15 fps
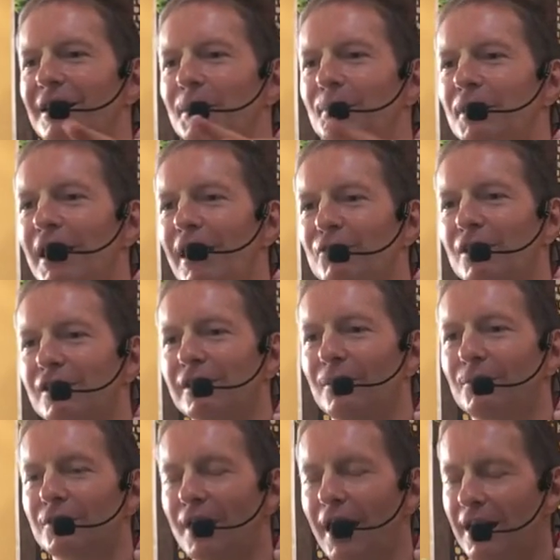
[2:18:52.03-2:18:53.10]
But after
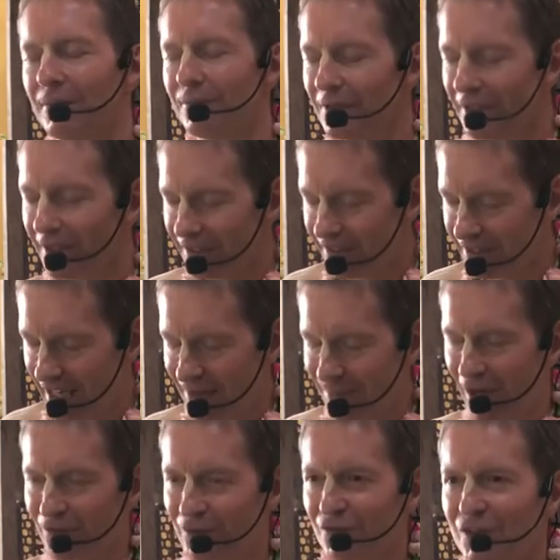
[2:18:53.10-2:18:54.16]
some time, he came
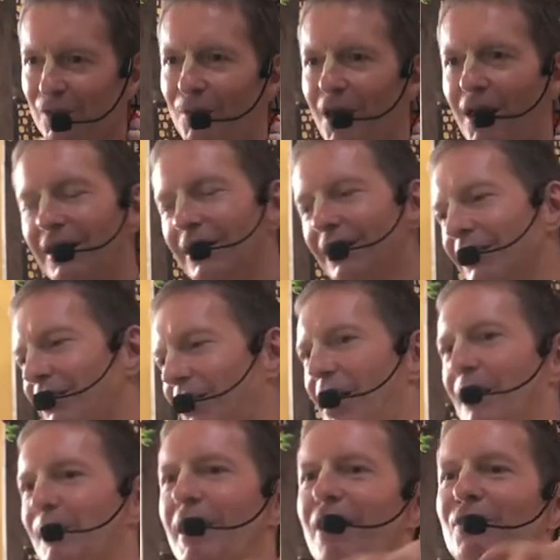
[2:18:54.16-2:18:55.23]
out of samadhi and
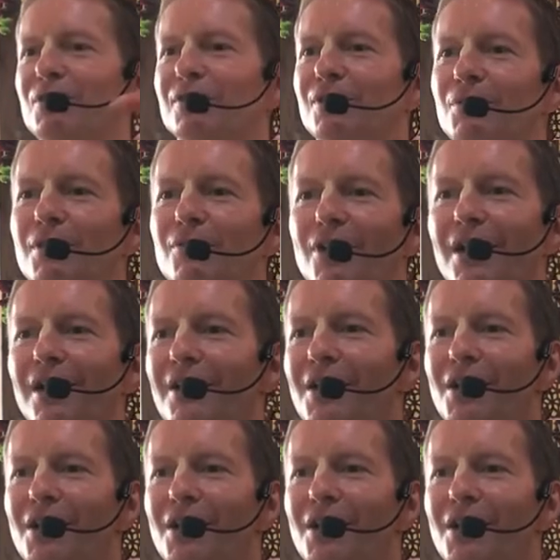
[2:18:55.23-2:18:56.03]
climbed out of the river.